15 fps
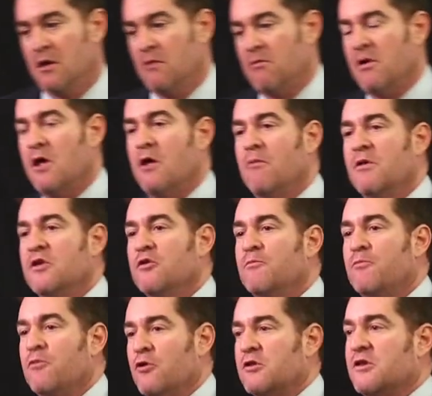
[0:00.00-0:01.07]
Well, when you
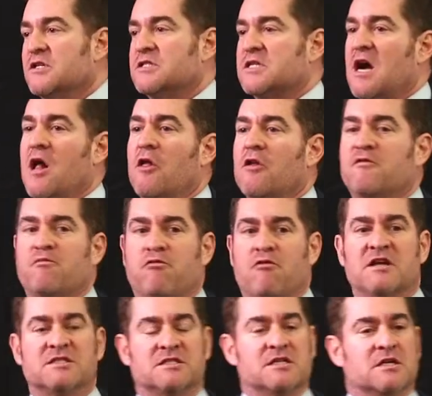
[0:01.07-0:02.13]
put these college
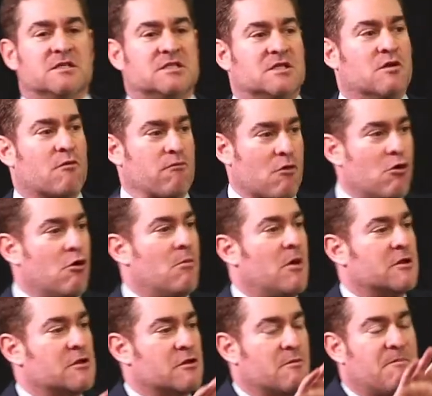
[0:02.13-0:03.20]
presidents in the room
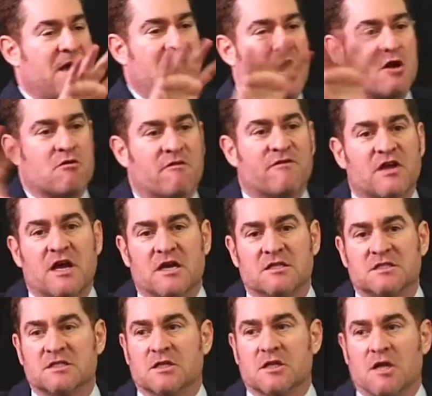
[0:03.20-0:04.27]
under the banner of the
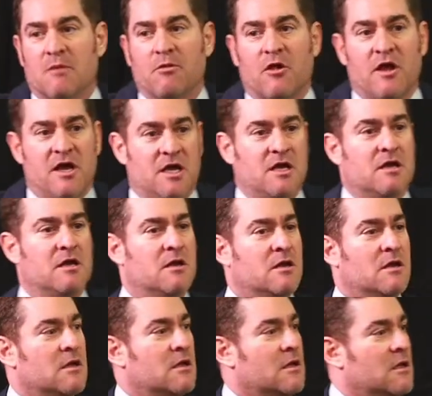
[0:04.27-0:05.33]
NCAA,
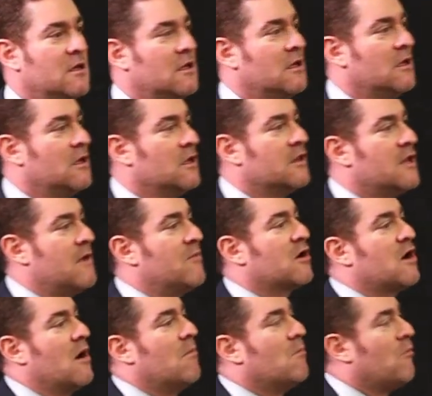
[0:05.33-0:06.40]
they
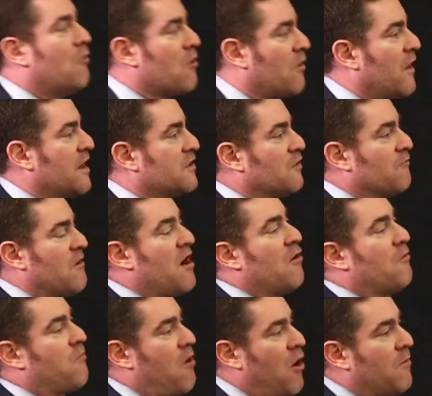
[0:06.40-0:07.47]
become more like the
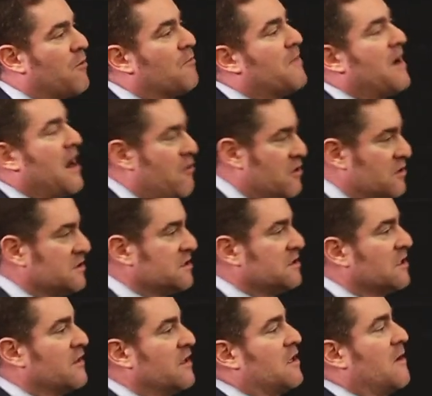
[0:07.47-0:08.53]
robber barons
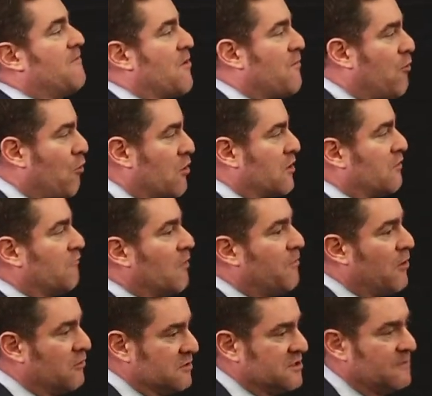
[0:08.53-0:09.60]
that they purport to
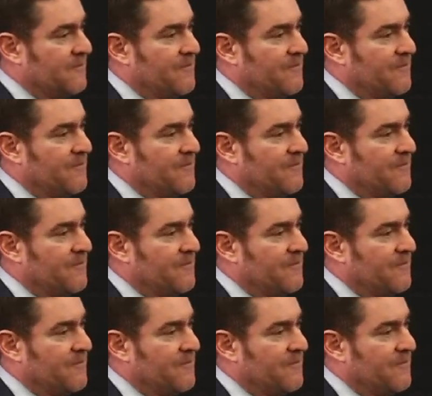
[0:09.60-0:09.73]
oppose.